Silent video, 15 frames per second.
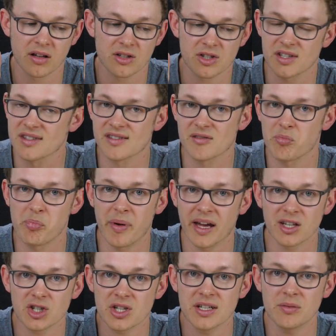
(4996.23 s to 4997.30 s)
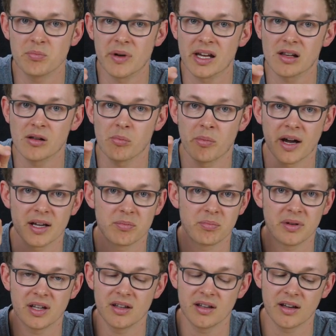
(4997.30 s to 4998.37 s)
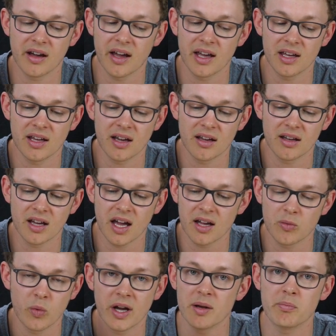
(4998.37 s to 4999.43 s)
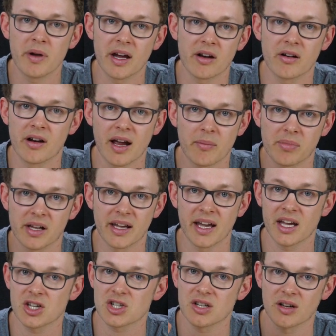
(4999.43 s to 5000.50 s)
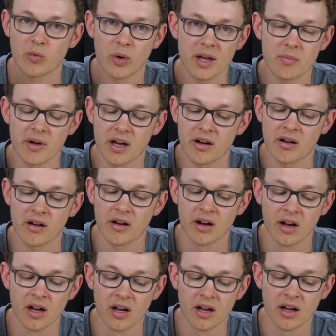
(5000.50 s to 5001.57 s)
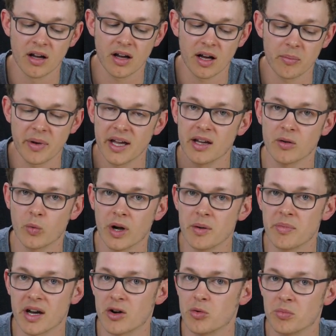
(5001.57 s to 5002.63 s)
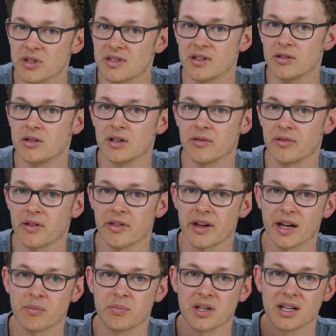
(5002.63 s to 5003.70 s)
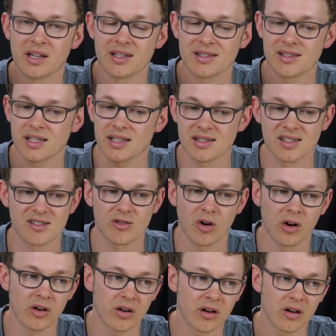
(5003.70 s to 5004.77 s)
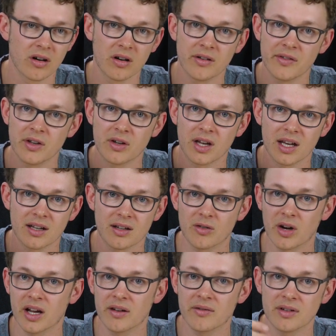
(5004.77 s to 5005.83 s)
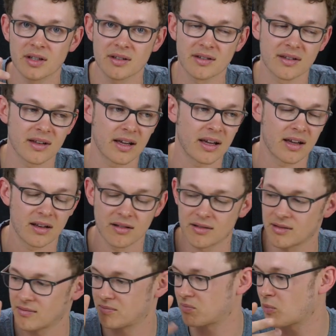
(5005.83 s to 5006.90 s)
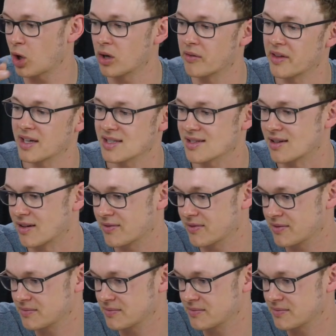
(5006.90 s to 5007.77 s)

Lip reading: just band sheet metal might be a way better application, a way better material for that, because it's stronger, you can engrave it, and all of that stuff.